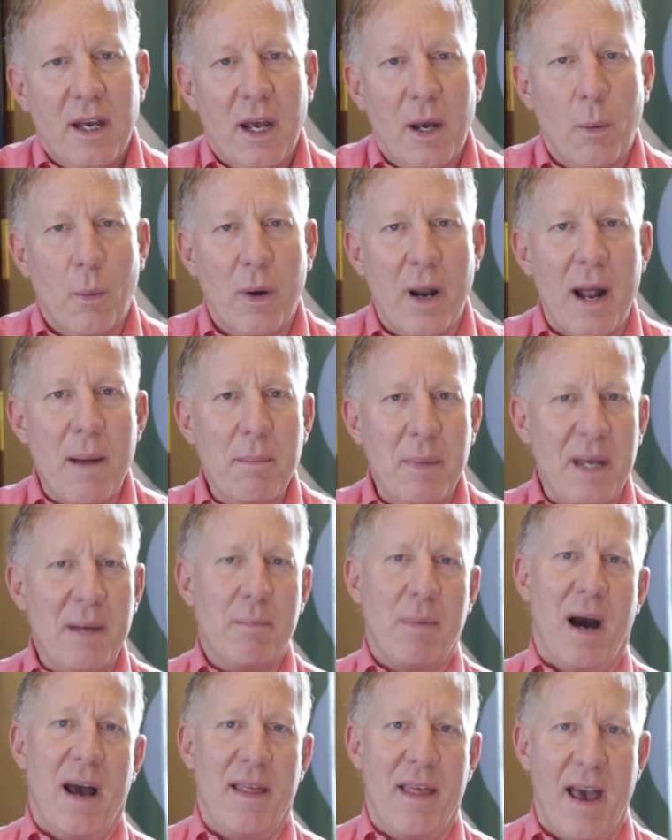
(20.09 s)
And what I mean
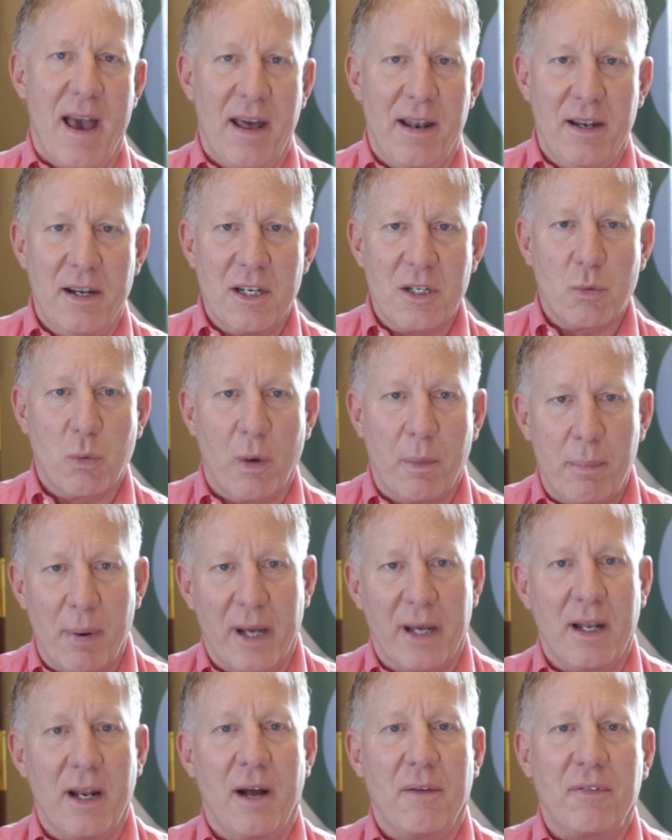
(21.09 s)
by that is we're
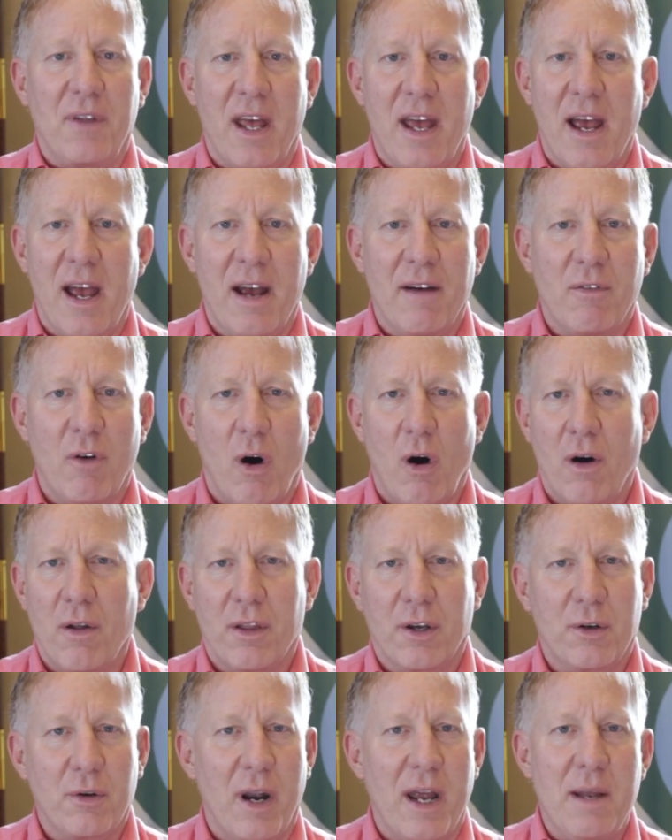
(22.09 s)
big enough to have all
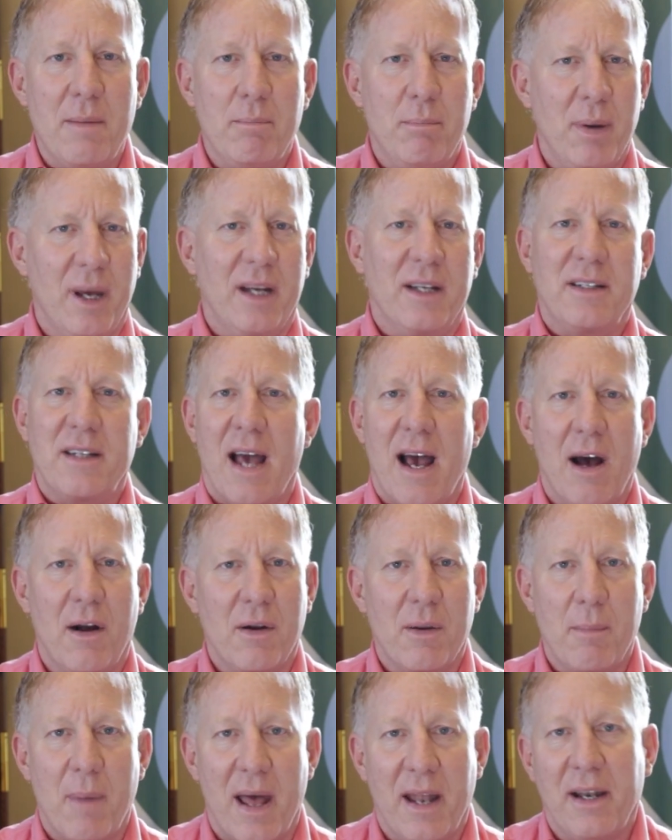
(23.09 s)
the great big town
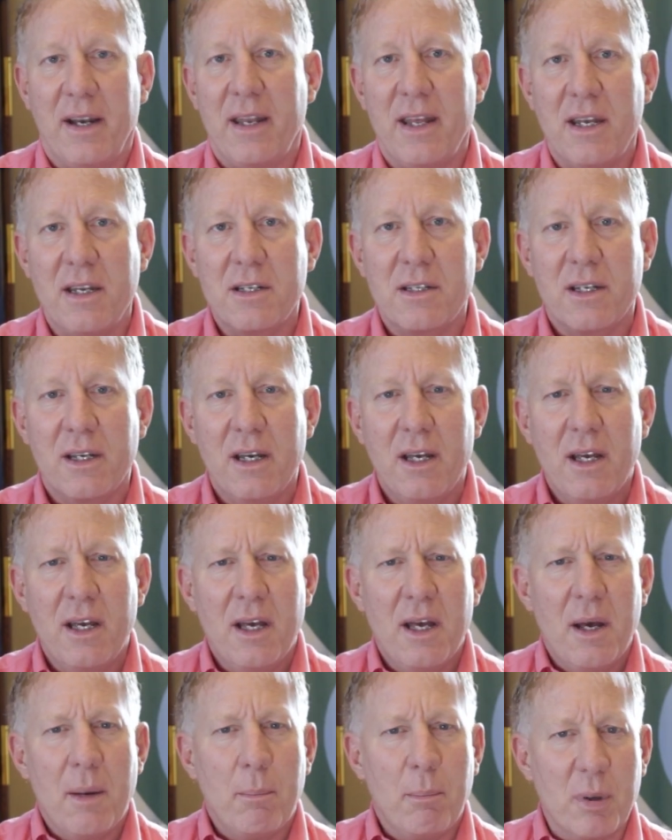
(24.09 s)
amenities,
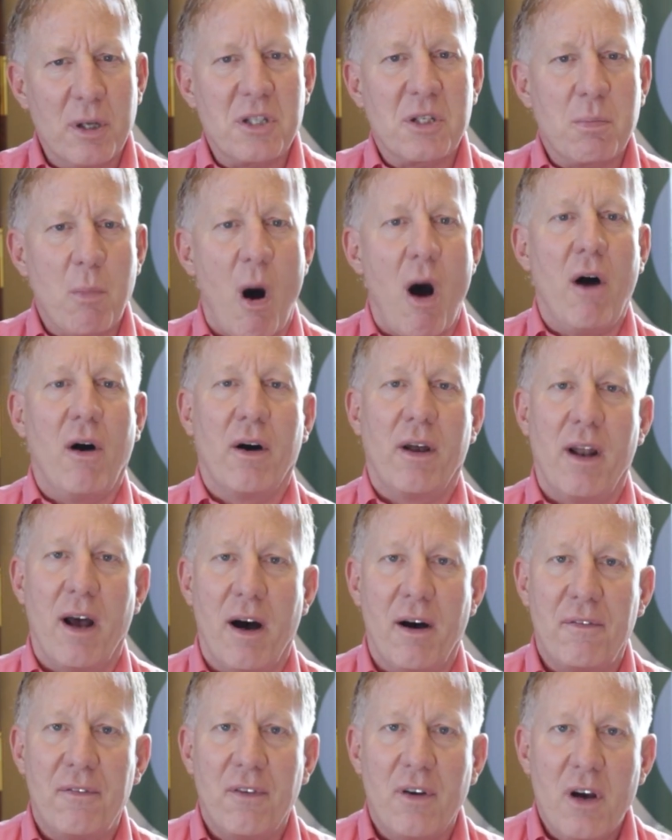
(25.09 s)
but small
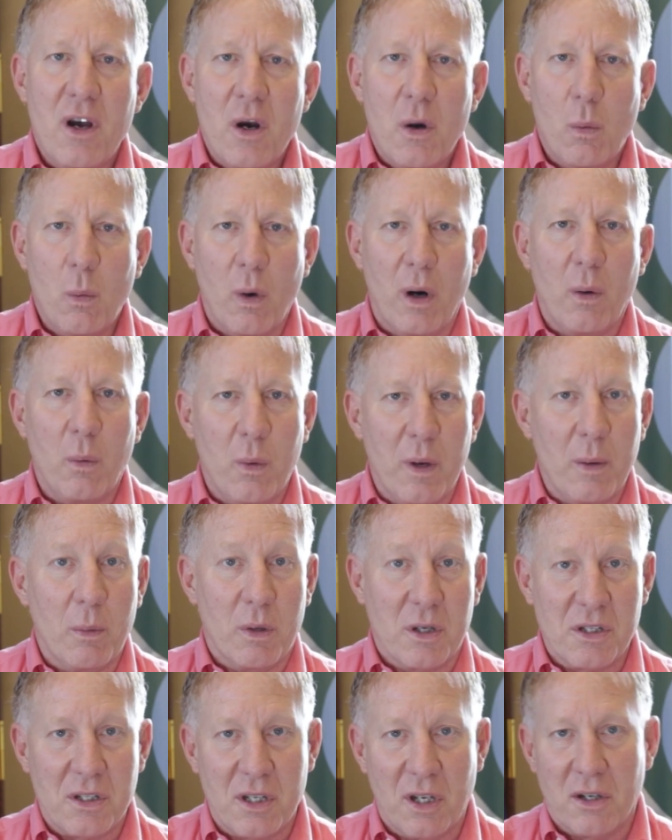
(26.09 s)
enough where we
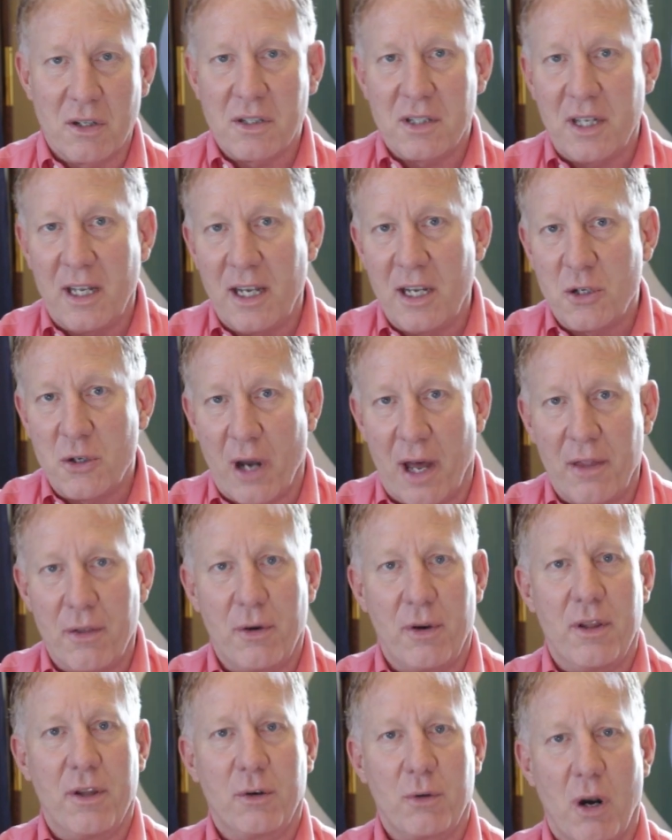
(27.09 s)
will still see each other
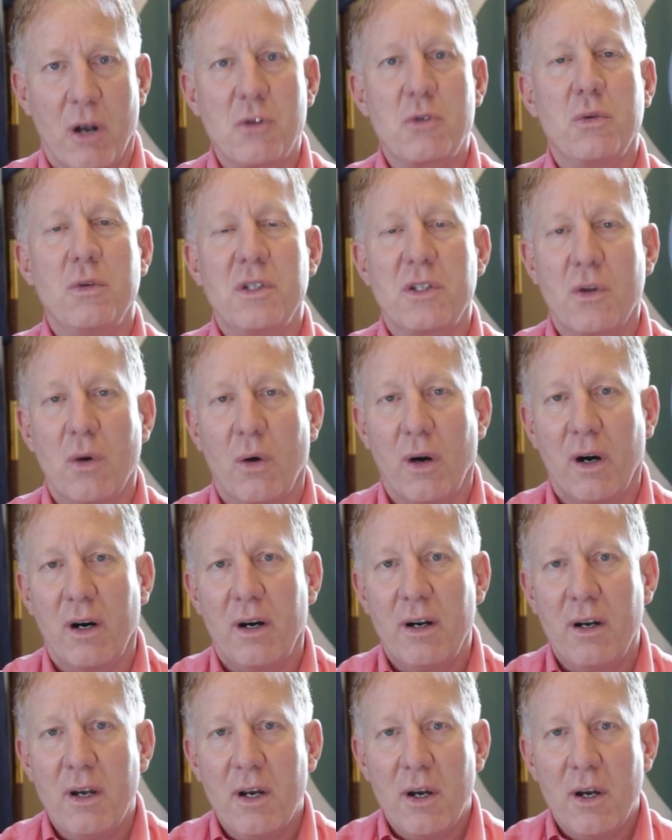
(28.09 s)
at the grocery store.